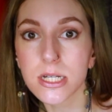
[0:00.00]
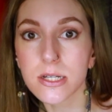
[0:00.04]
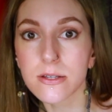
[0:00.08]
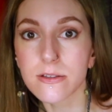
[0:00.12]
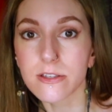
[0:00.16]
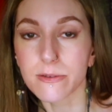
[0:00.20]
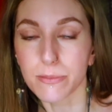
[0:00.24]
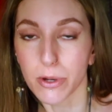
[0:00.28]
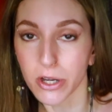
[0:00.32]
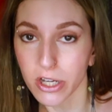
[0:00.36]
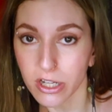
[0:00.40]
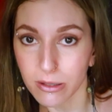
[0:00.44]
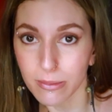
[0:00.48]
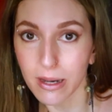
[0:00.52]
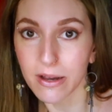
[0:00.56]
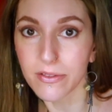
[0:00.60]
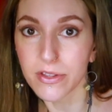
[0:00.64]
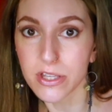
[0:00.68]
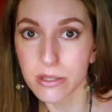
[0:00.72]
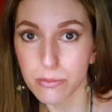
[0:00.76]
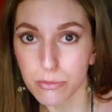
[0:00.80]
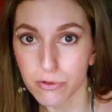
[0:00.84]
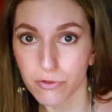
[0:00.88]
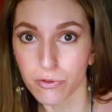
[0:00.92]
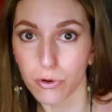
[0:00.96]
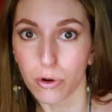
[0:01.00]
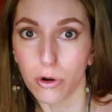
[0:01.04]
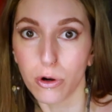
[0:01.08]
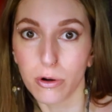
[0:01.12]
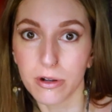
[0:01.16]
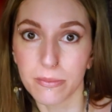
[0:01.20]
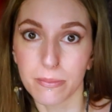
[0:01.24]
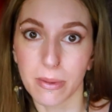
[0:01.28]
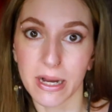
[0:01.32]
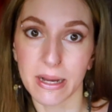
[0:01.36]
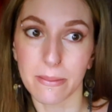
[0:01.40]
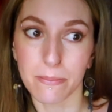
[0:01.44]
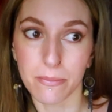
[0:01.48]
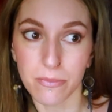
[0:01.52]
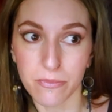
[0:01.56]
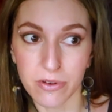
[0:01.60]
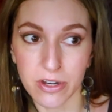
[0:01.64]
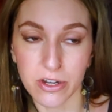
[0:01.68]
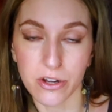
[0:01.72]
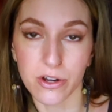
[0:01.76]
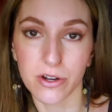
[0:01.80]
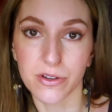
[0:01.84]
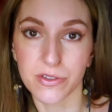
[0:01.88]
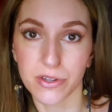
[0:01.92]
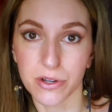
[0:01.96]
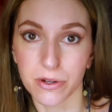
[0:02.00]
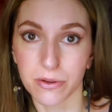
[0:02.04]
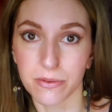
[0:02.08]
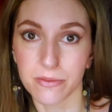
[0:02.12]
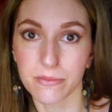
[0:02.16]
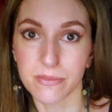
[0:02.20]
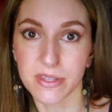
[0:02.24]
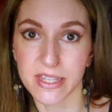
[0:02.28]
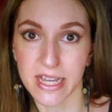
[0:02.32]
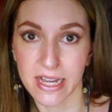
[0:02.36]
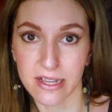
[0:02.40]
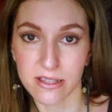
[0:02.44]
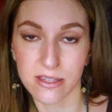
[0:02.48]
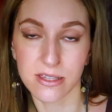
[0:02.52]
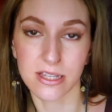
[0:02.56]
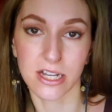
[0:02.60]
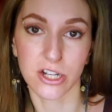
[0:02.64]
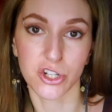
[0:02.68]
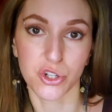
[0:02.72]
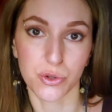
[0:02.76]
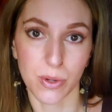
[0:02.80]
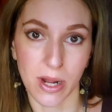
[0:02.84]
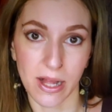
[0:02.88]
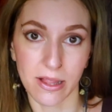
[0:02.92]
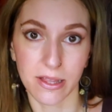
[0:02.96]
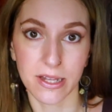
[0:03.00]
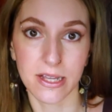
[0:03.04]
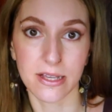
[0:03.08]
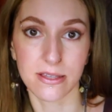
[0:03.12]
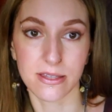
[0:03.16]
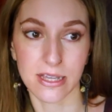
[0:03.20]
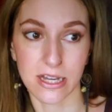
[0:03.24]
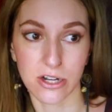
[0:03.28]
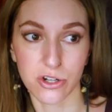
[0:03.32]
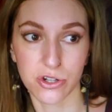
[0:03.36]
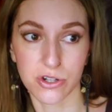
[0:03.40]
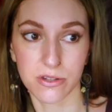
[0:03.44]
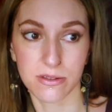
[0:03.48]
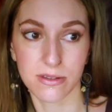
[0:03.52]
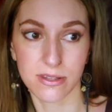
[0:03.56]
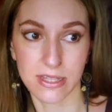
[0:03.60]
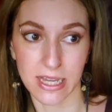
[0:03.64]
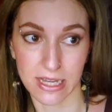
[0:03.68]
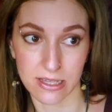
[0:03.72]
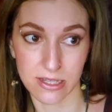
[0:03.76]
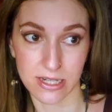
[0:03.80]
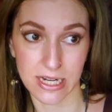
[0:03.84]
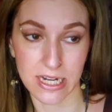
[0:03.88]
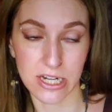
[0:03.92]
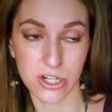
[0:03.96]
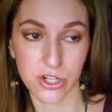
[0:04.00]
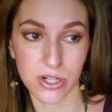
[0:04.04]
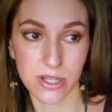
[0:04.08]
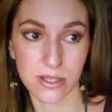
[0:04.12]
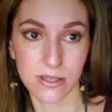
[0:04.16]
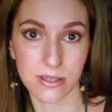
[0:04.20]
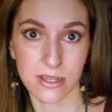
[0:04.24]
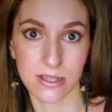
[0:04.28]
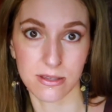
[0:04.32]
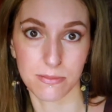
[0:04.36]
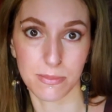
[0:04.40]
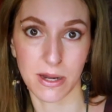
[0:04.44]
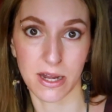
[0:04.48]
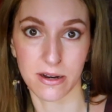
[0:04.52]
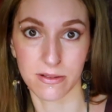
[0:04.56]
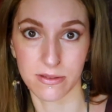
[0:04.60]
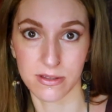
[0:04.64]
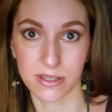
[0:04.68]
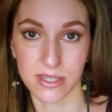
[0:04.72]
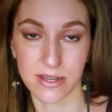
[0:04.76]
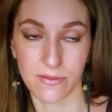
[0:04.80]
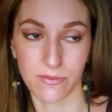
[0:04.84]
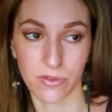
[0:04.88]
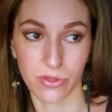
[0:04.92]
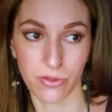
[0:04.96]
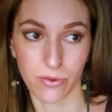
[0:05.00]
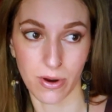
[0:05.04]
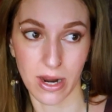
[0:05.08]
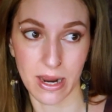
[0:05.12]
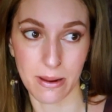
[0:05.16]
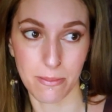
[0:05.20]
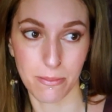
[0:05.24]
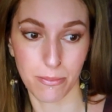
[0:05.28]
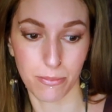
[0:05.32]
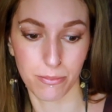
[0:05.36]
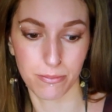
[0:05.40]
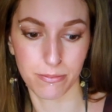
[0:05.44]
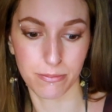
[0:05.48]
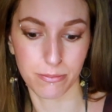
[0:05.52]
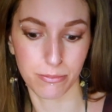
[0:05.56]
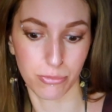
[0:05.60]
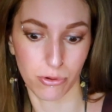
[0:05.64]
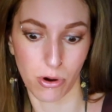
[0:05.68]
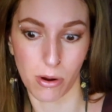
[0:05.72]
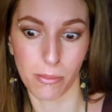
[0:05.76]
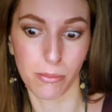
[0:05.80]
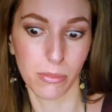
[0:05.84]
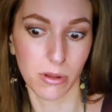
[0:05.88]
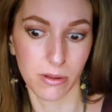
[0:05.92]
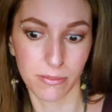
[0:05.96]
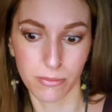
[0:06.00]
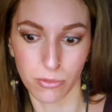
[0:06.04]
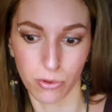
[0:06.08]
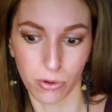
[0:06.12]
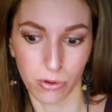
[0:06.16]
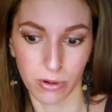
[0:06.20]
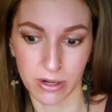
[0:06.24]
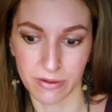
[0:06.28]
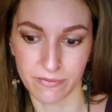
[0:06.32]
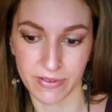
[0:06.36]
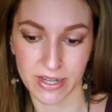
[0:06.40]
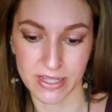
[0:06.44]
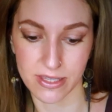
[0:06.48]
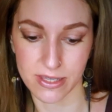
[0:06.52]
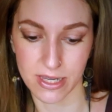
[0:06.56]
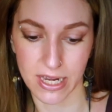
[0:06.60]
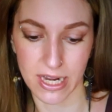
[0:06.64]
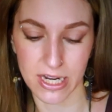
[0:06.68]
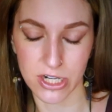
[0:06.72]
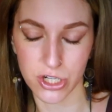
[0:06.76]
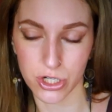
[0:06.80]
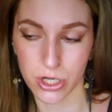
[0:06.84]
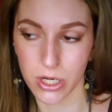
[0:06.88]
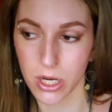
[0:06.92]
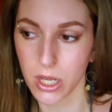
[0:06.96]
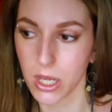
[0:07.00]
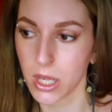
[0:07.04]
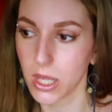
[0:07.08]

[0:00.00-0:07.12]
I've spoken about this before in my videos on sex, sexuality, sex teachings as part of the seventh ray problem or investigation.